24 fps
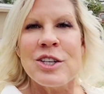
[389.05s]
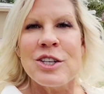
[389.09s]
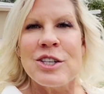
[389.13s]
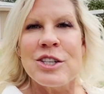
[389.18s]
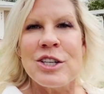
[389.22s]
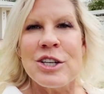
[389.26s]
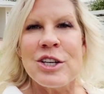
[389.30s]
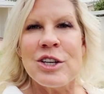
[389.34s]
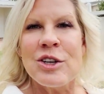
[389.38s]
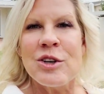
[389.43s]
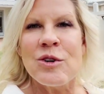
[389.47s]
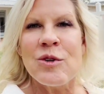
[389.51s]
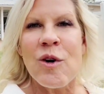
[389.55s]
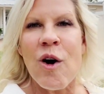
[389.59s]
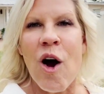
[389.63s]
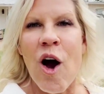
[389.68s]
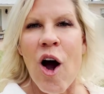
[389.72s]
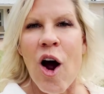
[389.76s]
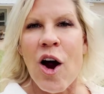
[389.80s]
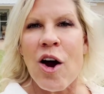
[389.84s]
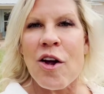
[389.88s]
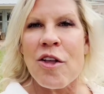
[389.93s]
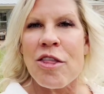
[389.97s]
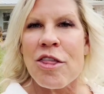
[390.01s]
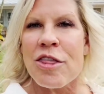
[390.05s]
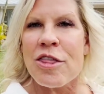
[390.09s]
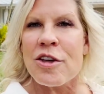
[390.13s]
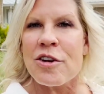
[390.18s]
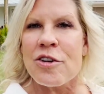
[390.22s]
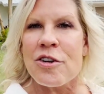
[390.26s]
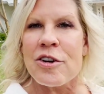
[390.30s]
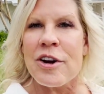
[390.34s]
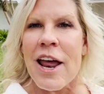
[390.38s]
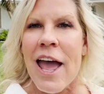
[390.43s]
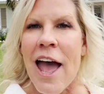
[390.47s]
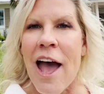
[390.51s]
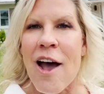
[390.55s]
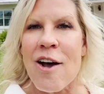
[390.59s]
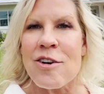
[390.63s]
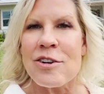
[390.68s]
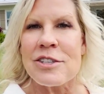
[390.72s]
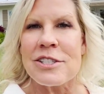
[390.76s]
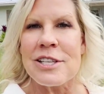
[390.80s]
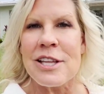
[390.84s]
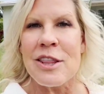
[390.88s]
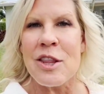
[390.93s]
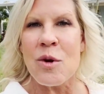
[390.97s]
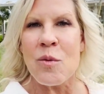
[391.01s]
to our 3rd
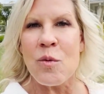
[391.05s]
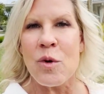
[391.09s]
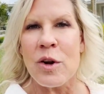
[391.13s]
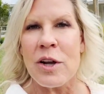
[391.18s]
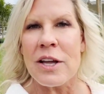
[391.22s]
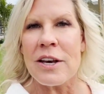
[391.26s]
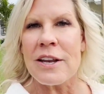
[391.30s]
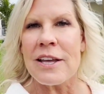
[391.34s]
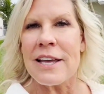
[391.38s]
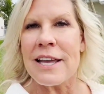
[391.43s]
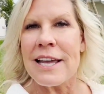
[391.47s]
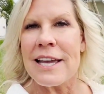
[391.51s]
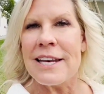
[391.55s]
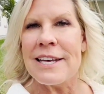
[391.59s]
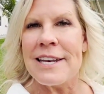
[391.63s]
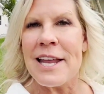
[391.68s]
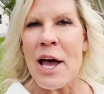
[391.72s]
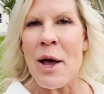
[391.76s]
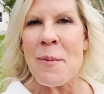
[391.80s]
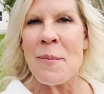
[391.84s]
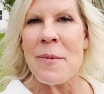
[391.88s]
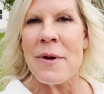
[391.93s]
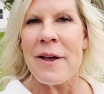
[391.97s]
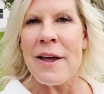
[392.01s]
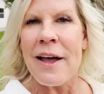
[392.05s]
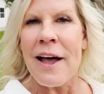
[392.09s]
house, and then we're going to end up